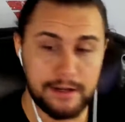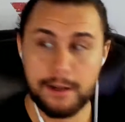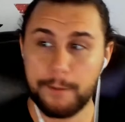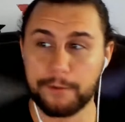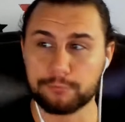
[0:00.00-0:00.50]

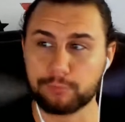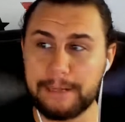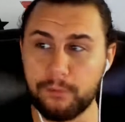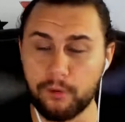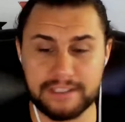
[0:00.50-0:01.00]
But Ray
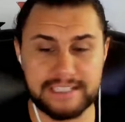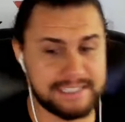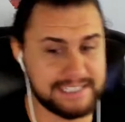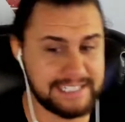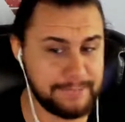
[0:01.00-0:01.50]
Borg
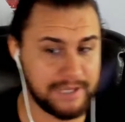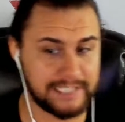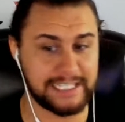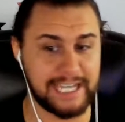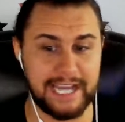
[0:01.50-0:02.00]
didn't seem
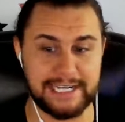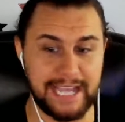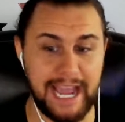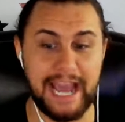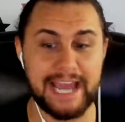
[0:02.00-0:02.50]
like the kind of
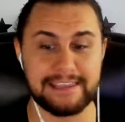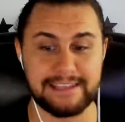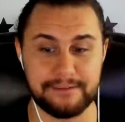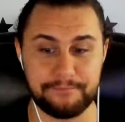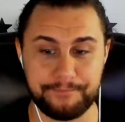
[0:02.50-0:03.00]
guy
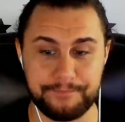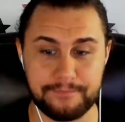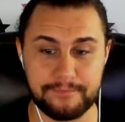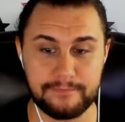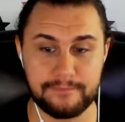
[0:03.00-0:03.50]
that
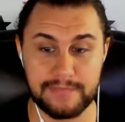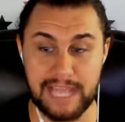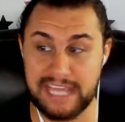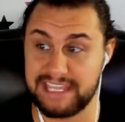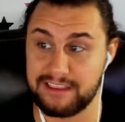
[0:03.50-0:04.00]

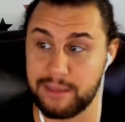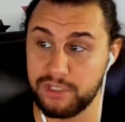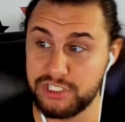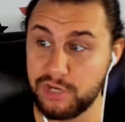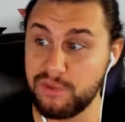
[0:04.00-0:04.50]
I think they
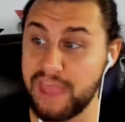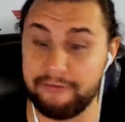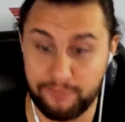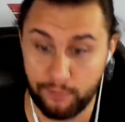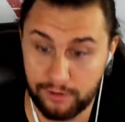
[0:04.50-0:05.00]
would do that
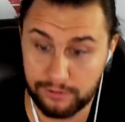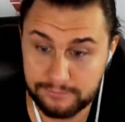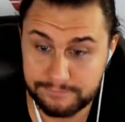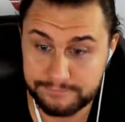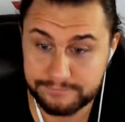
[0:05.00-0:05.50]
for.
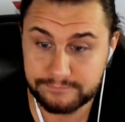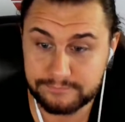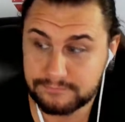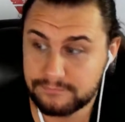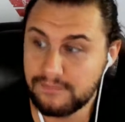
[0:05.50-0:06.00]

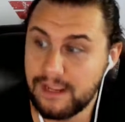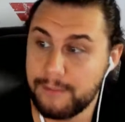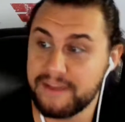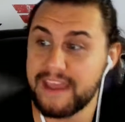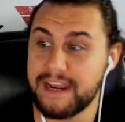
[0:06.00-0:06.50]
And
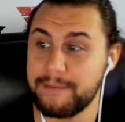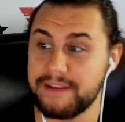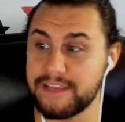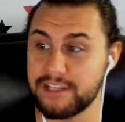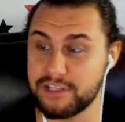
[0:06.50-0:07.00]
by that, I
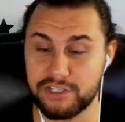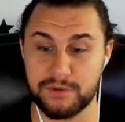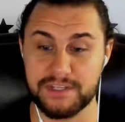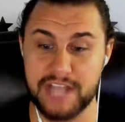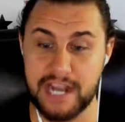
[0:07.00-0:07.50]
mean they
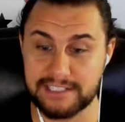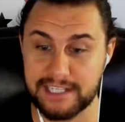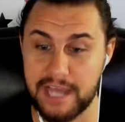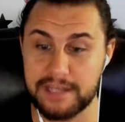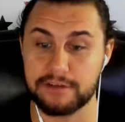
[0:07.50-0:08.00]
showed his
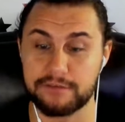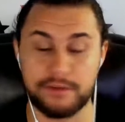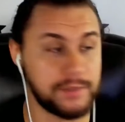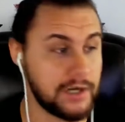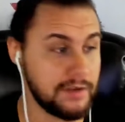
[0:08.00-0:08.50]
Octagon
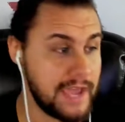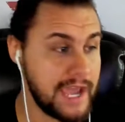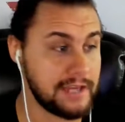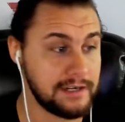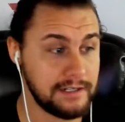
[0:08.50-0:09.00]
interview and all
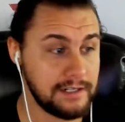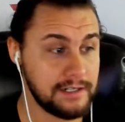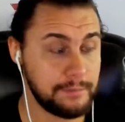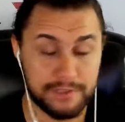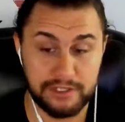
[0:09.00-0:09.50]
that.
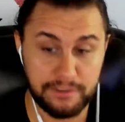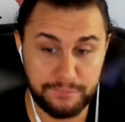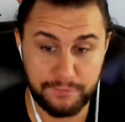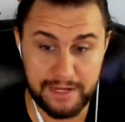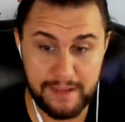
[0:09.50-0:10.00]
But good
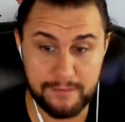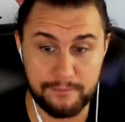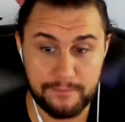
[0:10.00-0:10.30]
for him.